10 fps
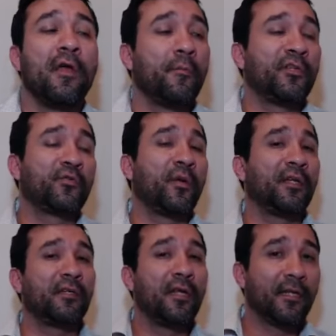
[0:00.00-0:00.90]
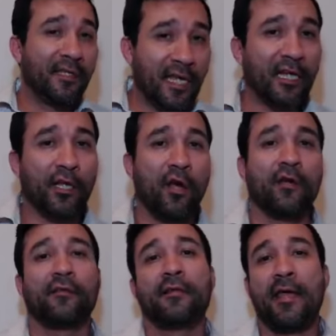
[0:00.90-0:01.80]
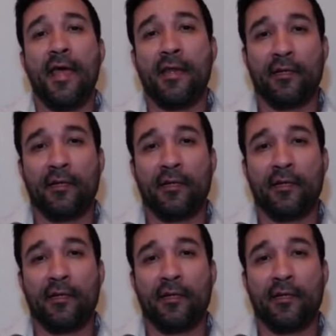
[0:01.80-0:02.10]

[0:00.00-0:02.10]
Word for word: between kindergarten and